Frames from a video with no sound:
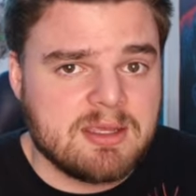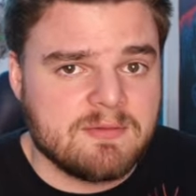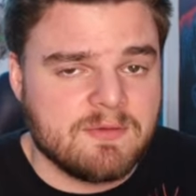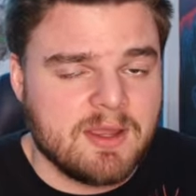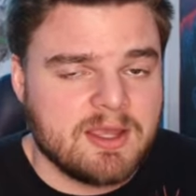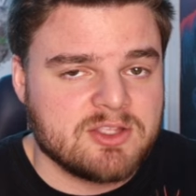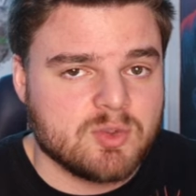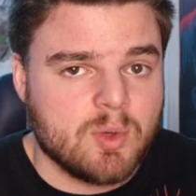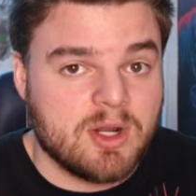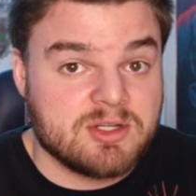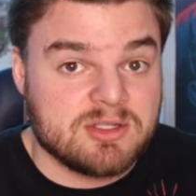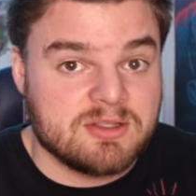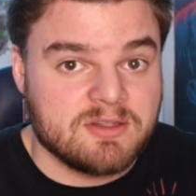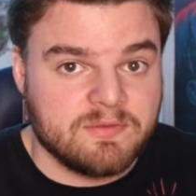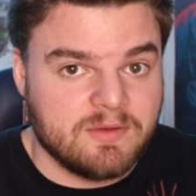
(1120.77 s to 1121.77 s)
if you guys are
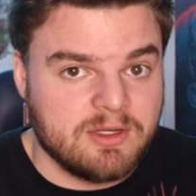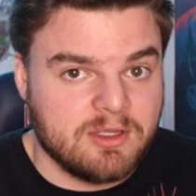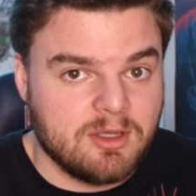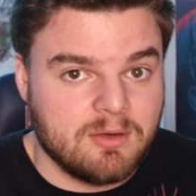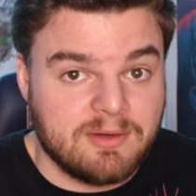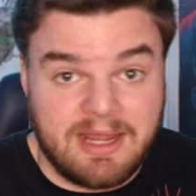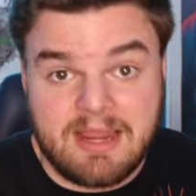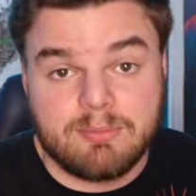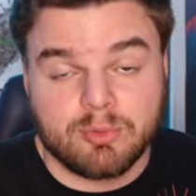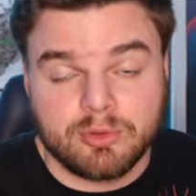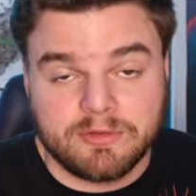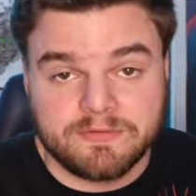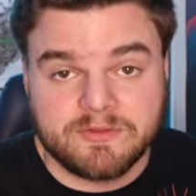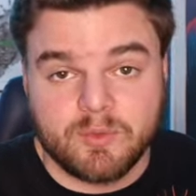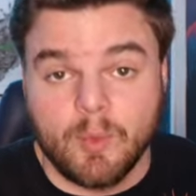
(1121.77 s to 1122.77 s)
watching this video in
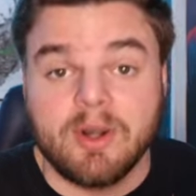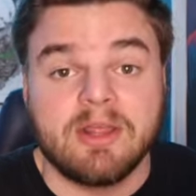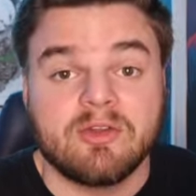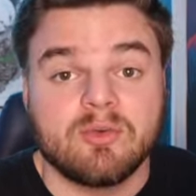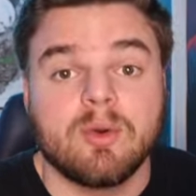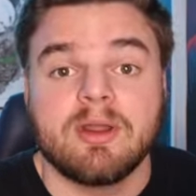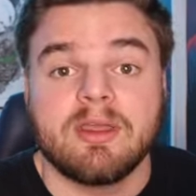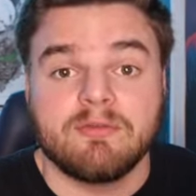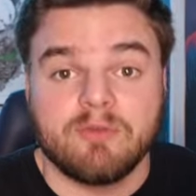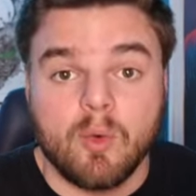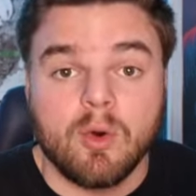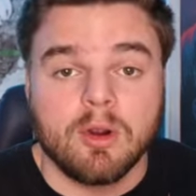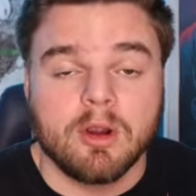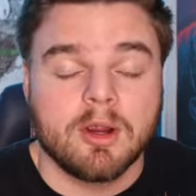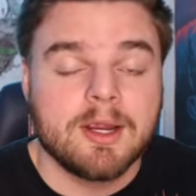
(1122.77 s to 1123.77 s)
April of
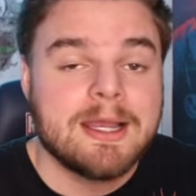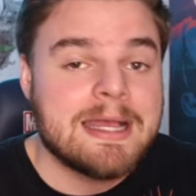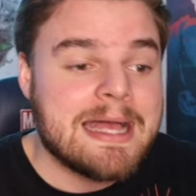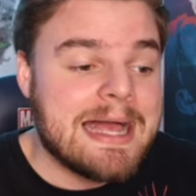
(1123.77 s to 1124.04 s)
2024.